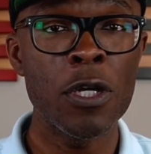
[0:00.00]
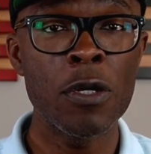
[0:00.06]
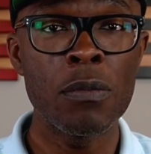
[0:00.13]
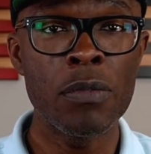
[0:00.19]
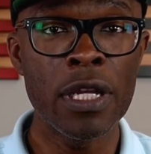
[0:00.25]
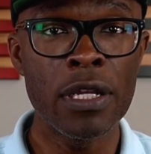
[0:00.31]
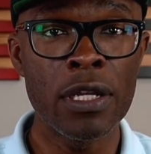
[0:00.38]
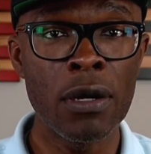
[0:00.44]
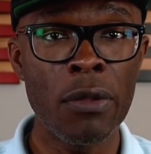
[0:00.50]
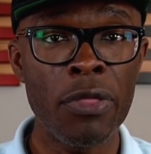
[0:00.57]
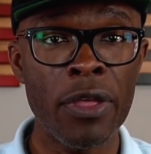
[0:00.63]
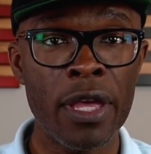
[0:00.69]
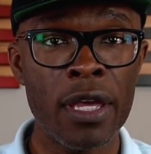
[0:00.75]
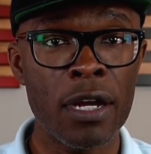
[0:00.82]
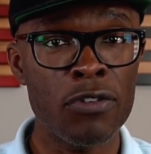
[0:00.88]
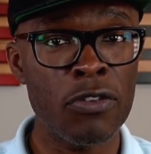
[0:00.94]
We know
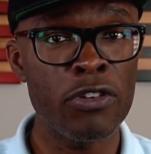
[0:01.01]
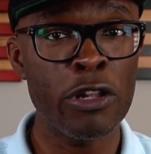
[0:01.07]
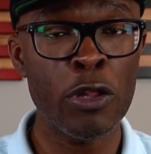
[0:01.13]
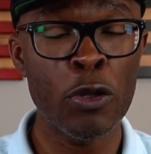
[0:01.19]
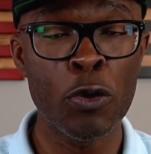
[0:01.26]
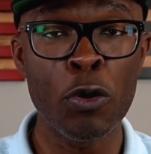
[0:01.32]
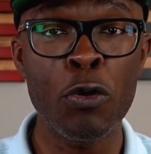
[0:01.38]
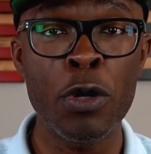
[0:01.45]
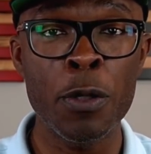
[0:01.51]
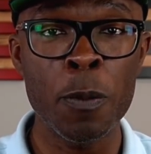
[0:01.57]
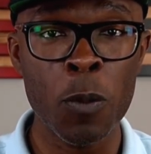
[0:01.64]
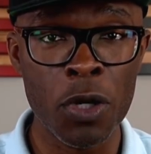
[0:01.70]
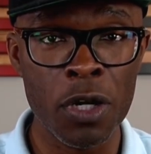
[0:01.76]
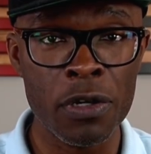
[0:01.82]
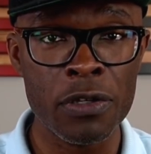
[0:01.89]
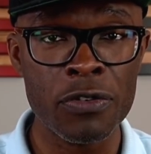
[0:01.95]
that hydroxychloroquine
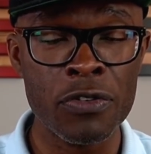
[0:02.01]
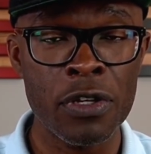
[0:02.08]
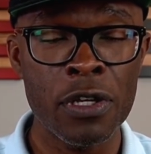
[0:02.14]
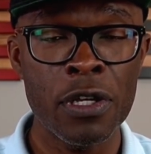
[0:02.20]
works.